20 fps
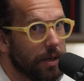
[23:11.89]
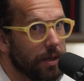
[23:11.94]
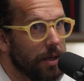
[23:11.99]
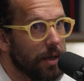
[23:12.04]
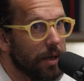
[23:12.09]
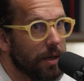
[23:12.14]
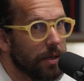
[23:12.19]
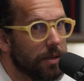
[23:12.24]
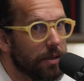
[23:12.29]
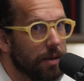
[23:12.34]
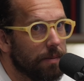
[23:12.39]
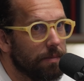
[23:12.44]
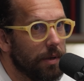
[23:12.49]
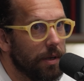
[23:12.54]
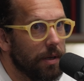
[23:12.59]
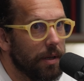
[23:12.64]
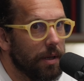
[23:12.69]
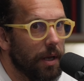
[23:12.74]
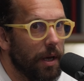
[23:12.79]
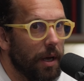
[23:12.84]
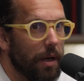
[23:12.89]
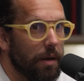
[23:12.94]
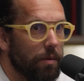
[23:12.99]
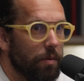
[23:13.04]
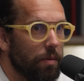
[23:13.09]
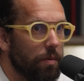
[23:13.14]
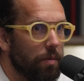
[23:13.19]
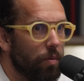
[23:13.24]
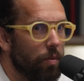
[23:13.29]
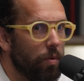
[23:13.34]
i mm-hmm. think it's something that
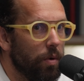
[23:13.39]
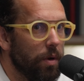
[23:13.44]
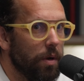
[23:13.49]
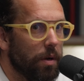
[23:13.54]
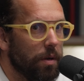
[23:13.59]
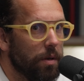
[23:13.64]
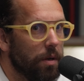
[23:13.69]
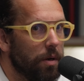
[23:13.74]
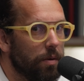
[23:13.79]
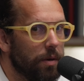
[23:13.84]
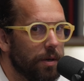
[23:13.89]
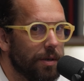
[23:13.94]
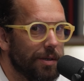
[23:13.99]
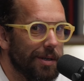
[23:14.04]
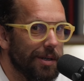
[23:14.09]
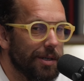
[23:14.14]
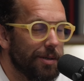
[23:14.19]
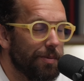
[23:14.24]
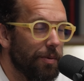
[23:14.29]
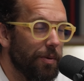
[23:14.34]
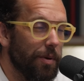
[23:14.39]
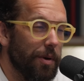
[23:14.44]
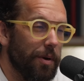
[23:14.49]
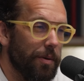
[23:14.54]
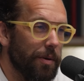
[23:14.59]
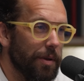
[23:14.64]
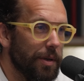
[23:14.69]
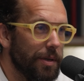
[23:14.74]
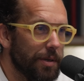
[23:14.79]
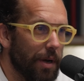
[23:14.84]
we all know exists but we don't
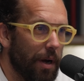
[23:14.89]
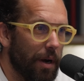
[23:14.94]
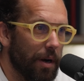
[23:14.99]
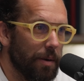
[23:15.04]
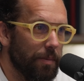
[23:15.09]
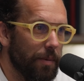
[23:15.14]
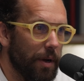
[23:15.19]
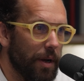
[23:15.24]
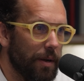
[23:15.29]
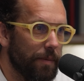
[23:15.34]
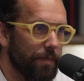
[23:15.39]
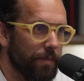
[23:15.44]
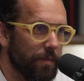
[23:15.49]
really talk about